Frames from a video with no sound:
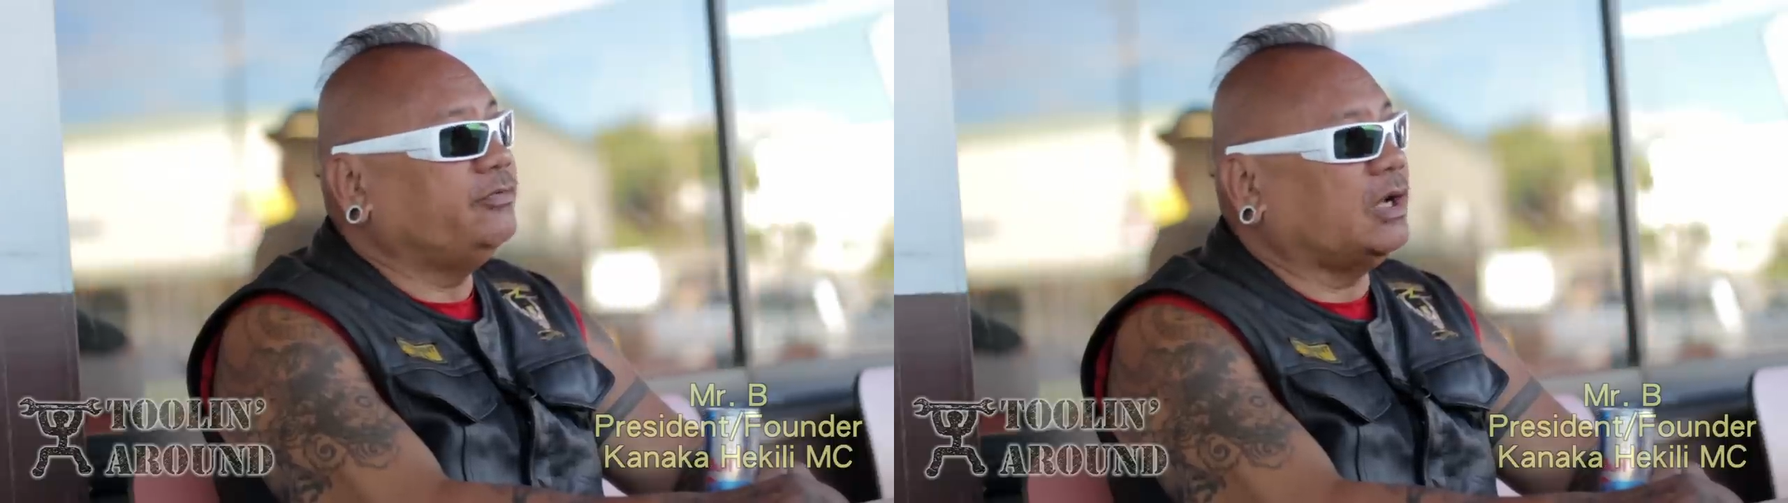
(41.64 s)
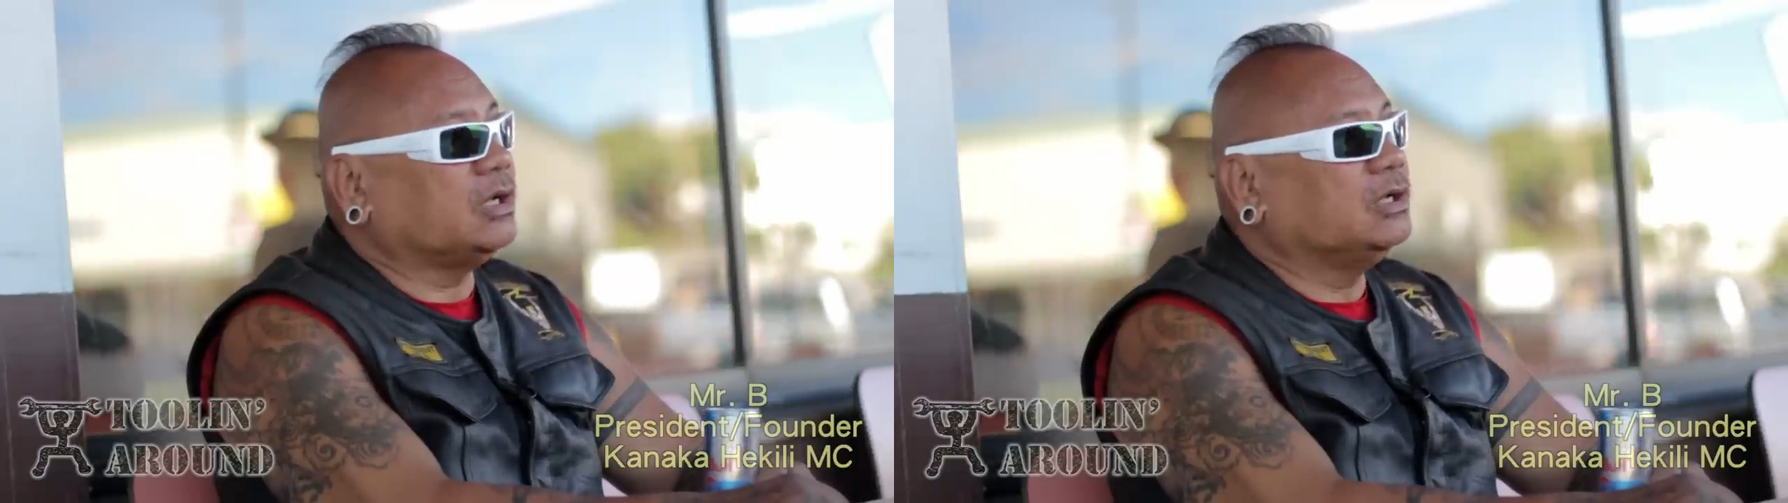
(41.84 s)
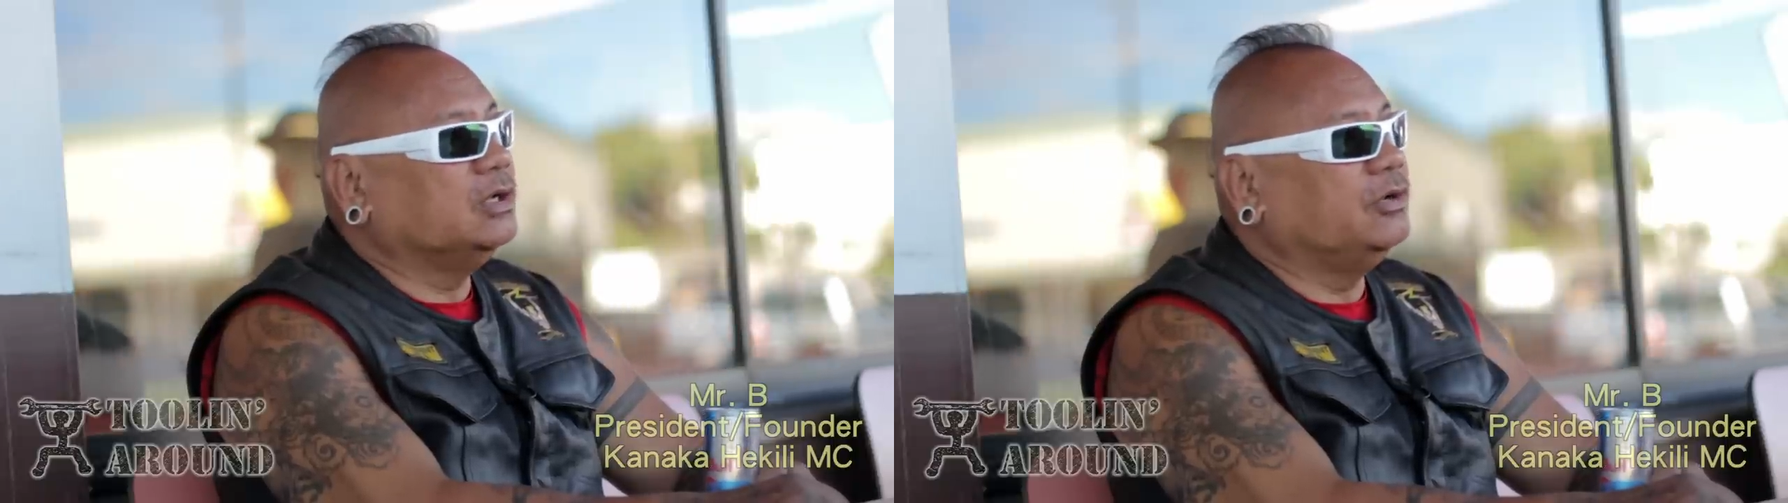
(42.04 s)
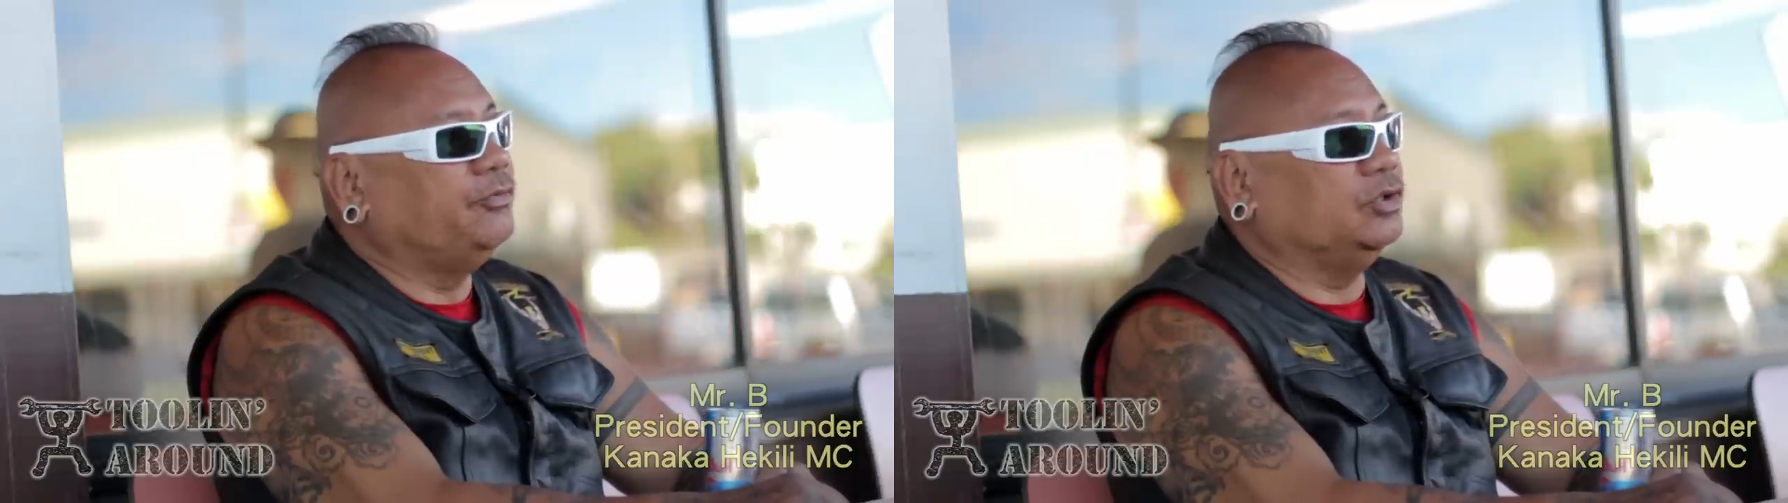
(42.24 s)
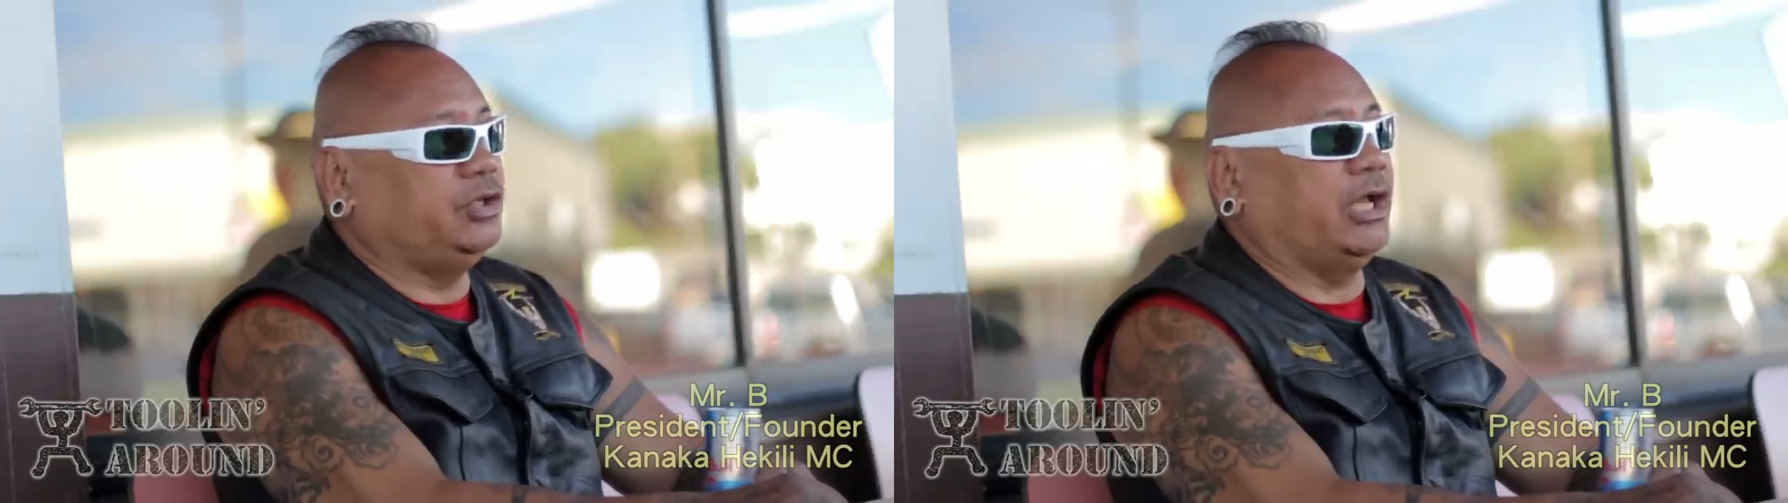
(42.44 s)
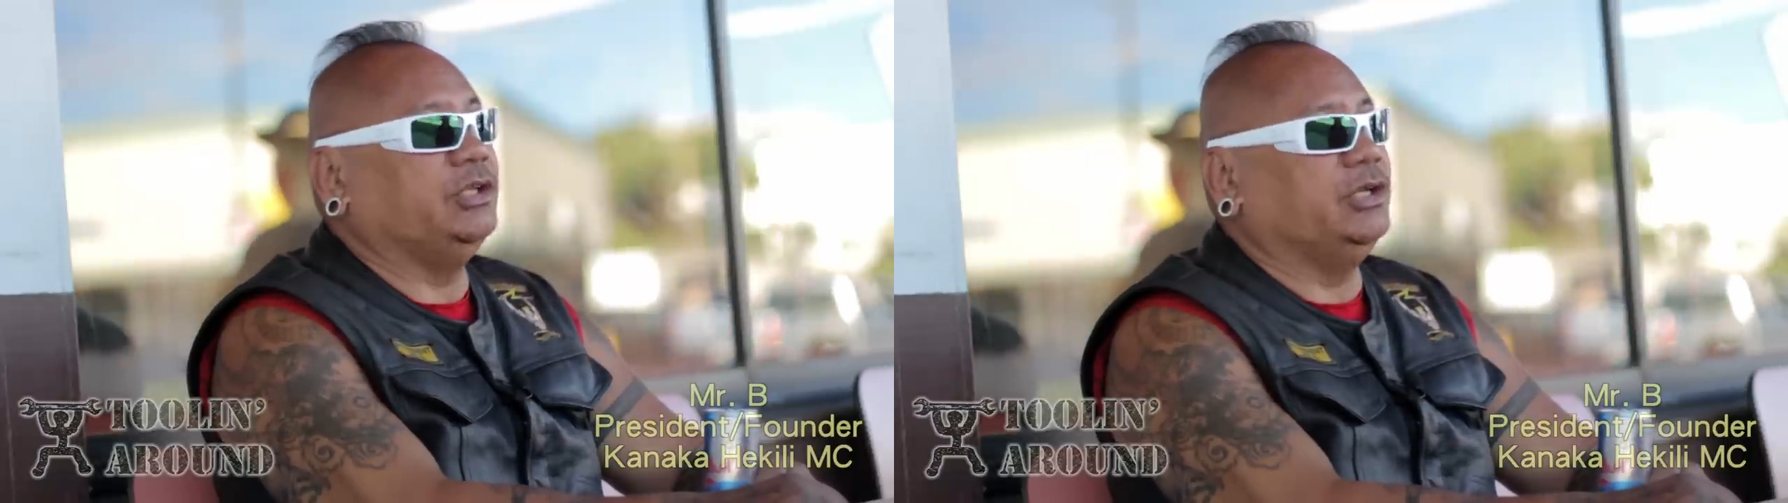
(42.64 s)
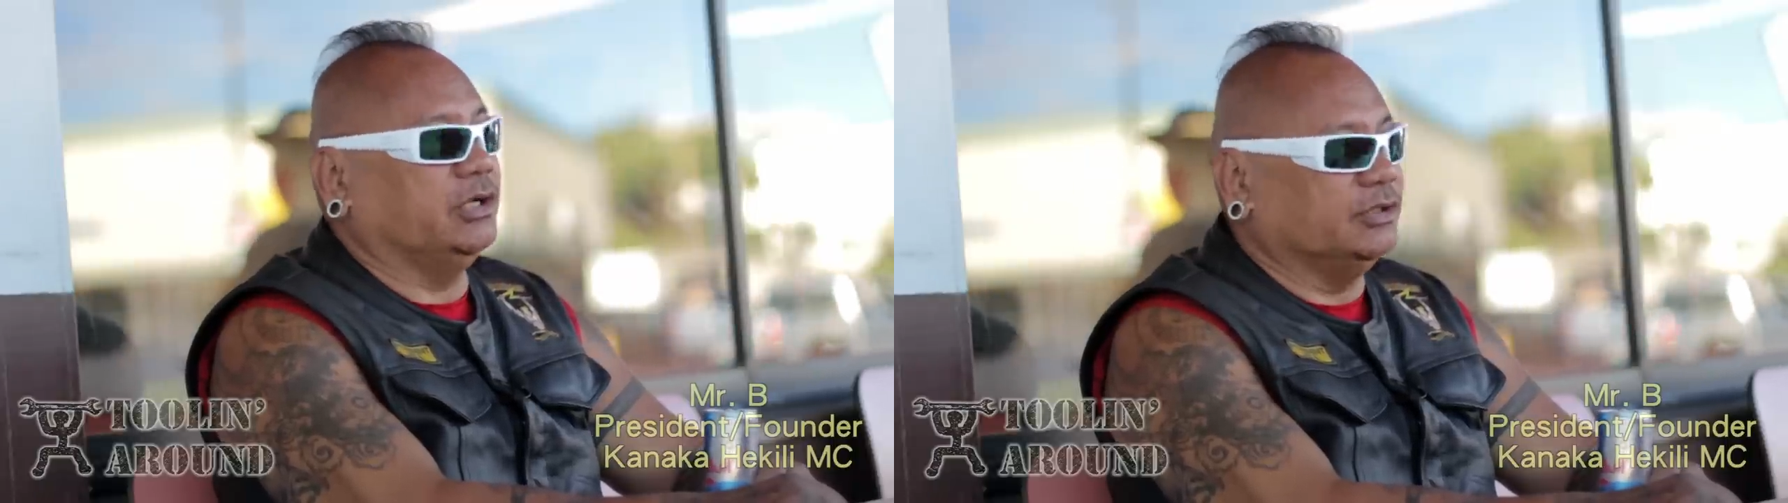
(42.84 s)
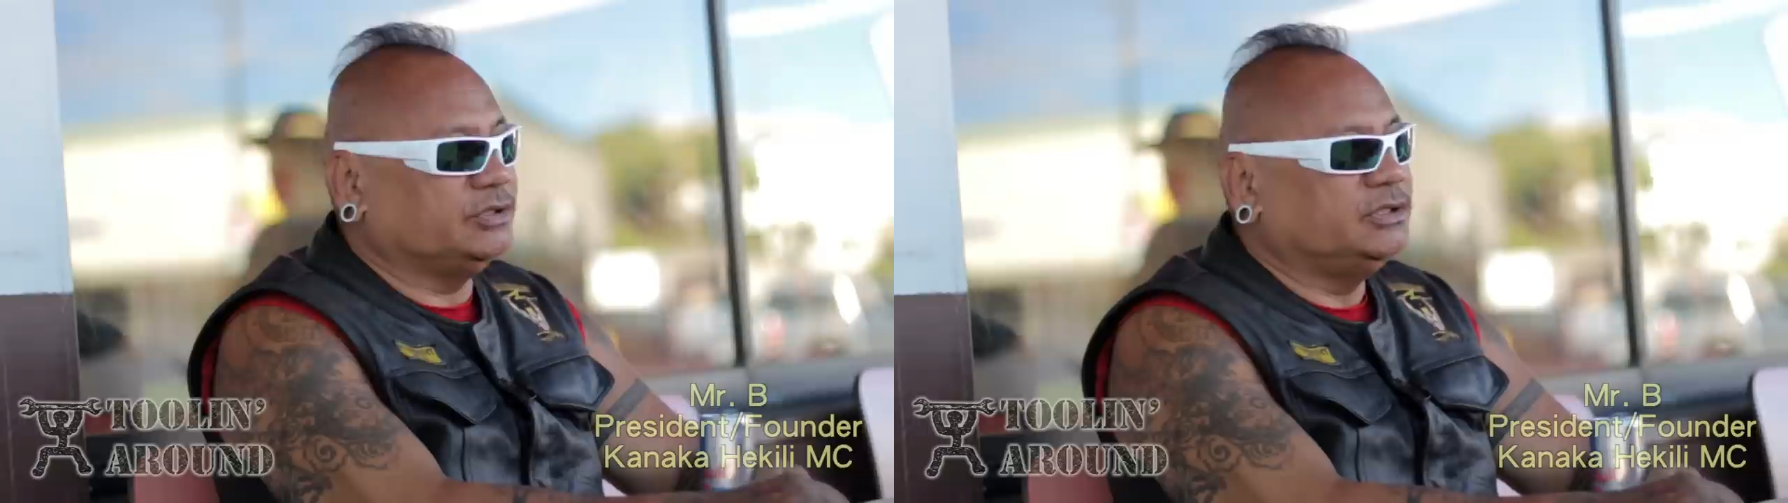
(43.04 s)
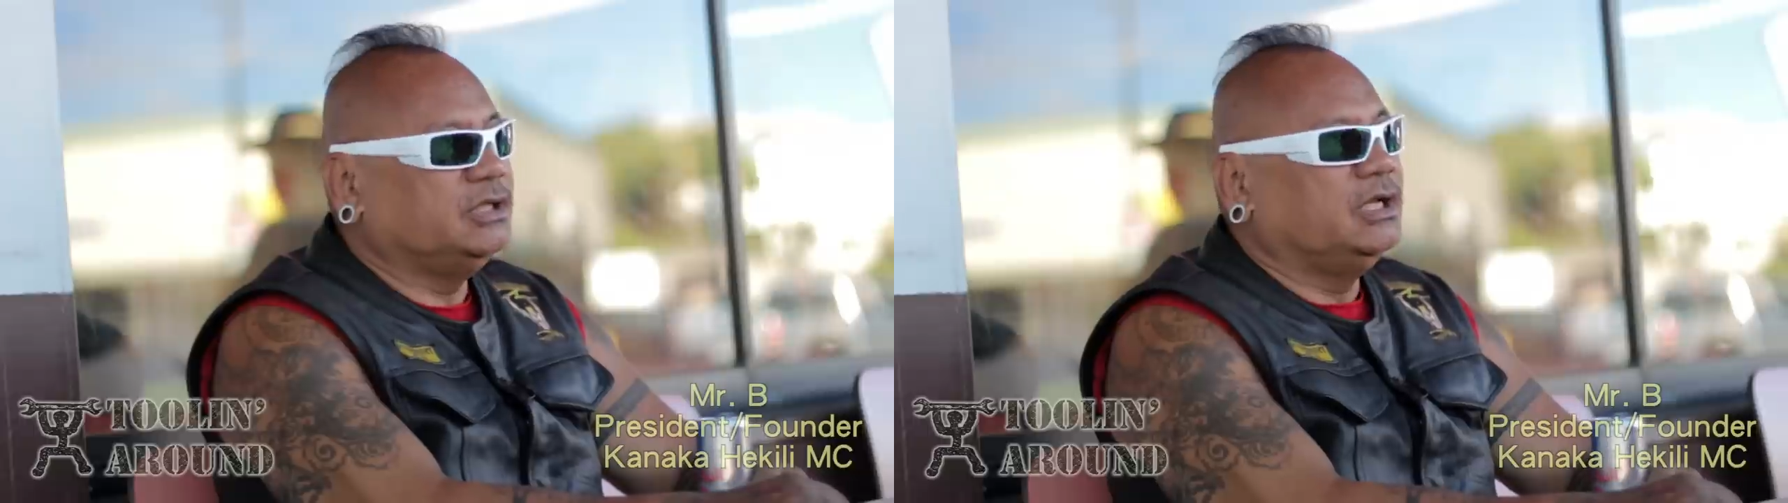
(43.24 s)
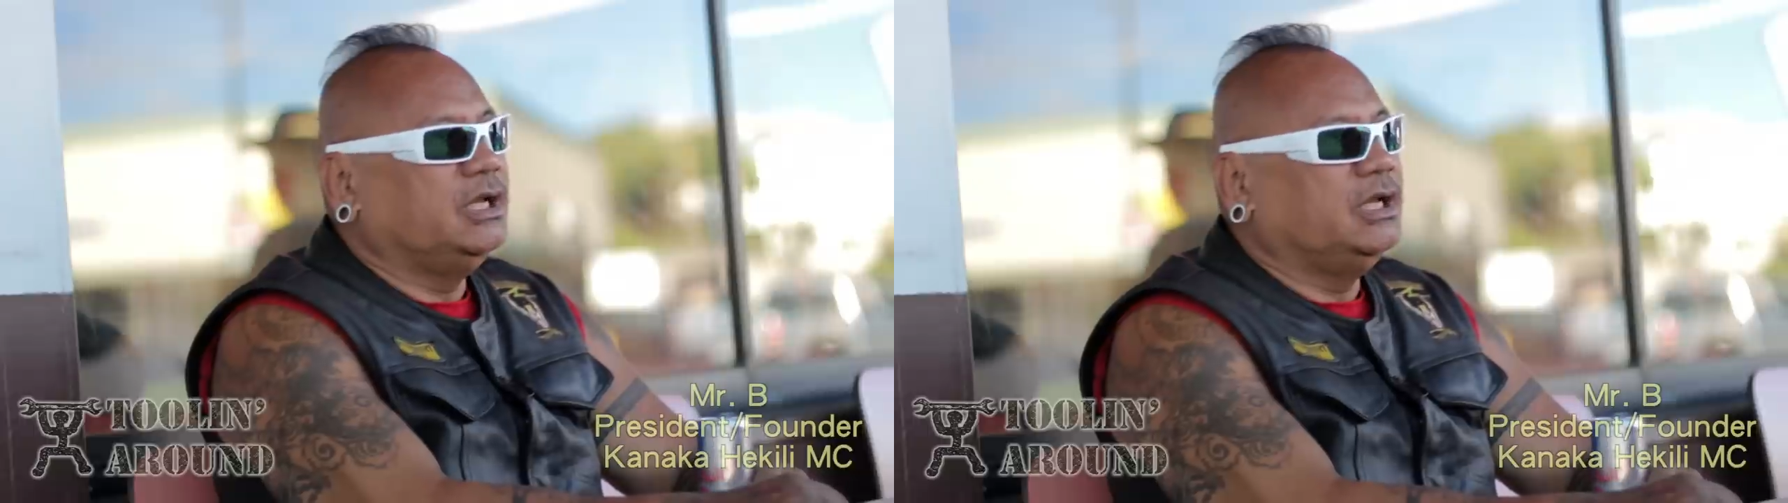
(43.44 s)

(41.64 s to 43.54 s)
in fact, for 10 years.